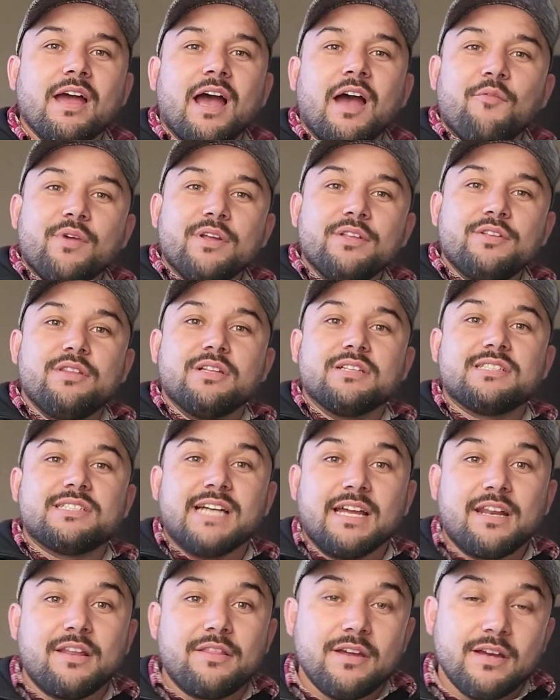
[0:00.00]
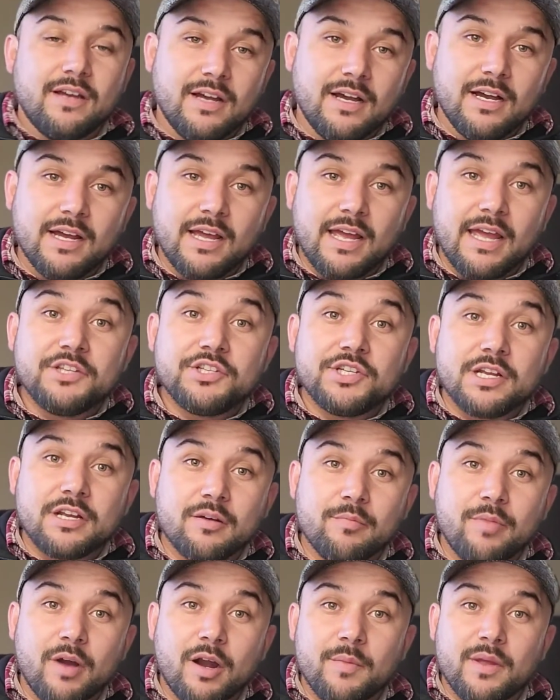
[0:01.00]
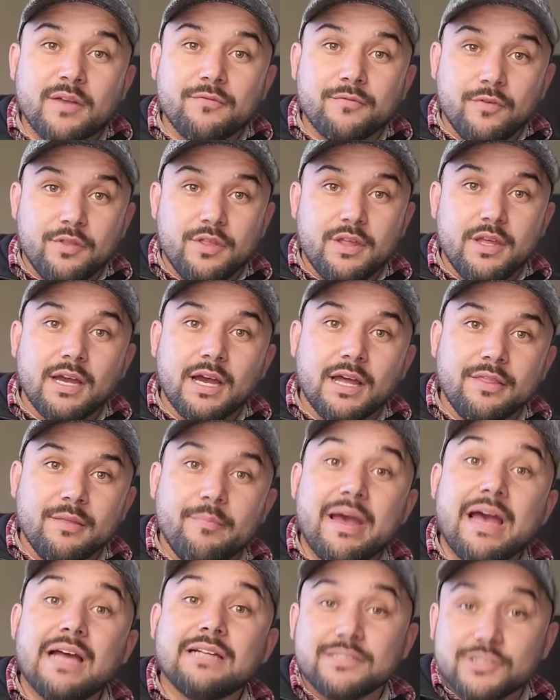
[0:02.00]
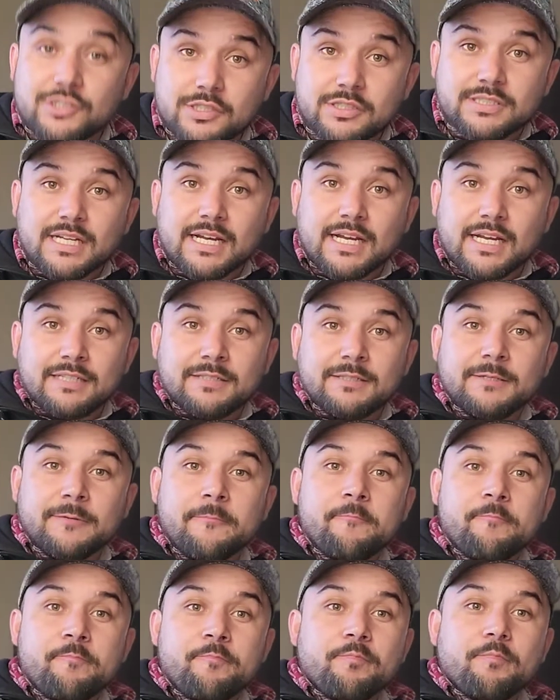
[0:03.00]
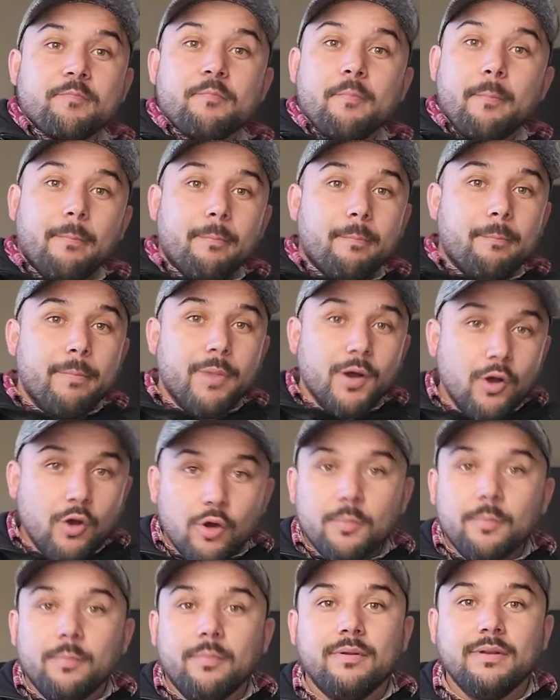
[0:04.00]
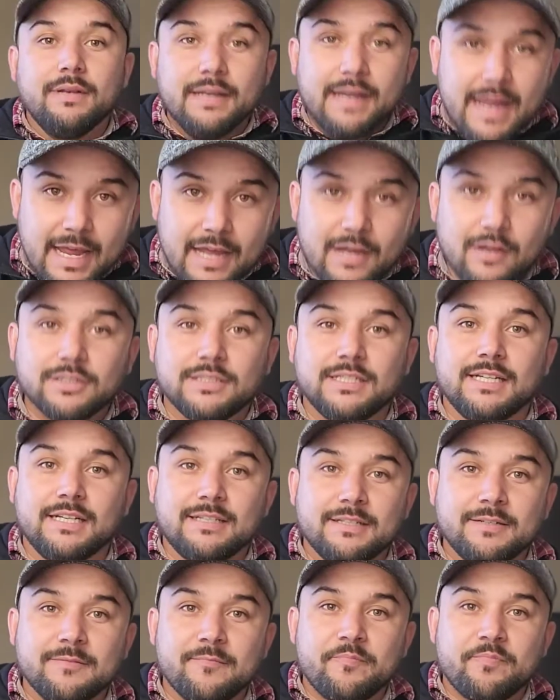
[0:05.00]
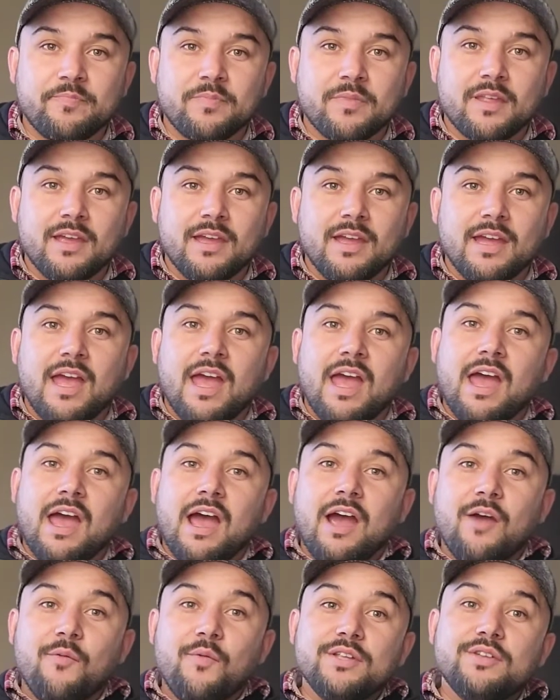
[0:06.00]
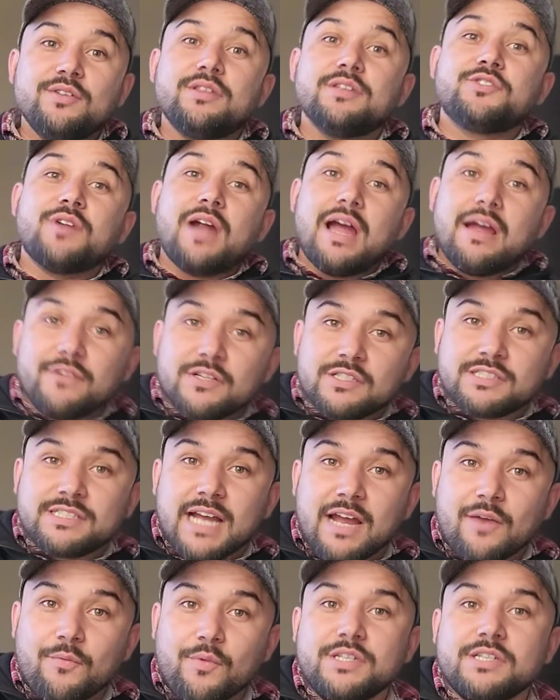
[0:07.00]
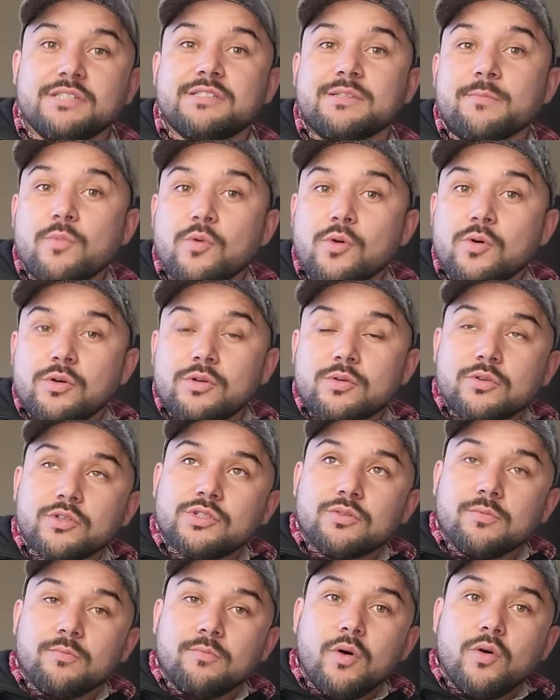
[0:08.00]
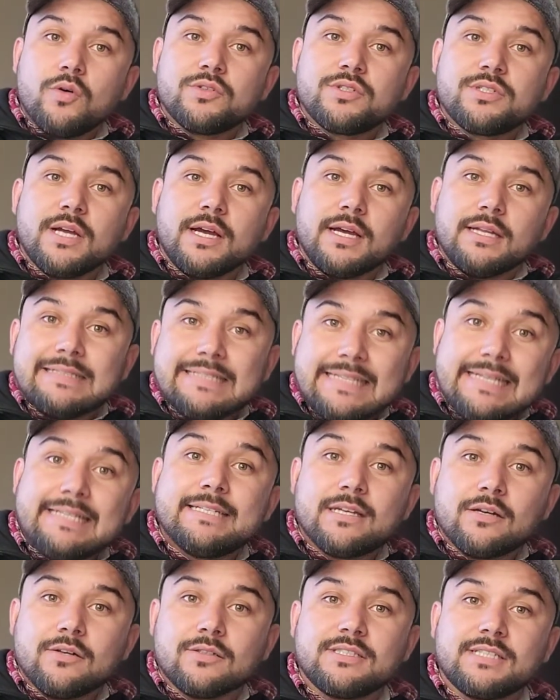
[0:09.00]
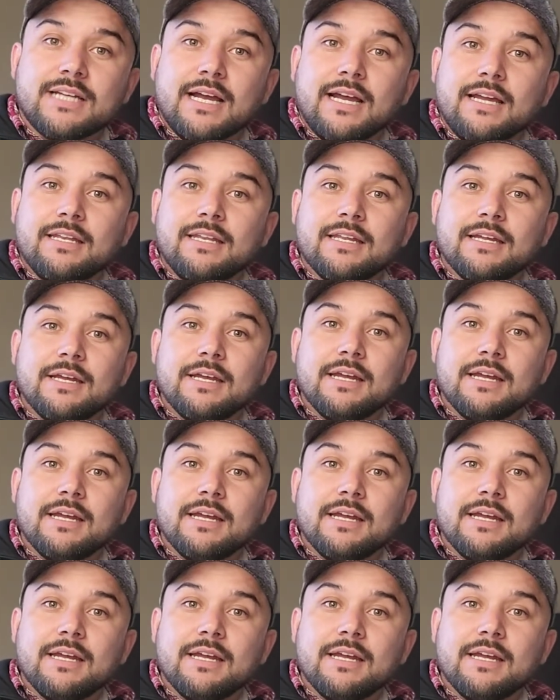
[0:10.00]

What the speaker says: I went to the side of the engine compartment for the passenger side. Boom, nailed it. I went to the driver's side, which is the most detailed side.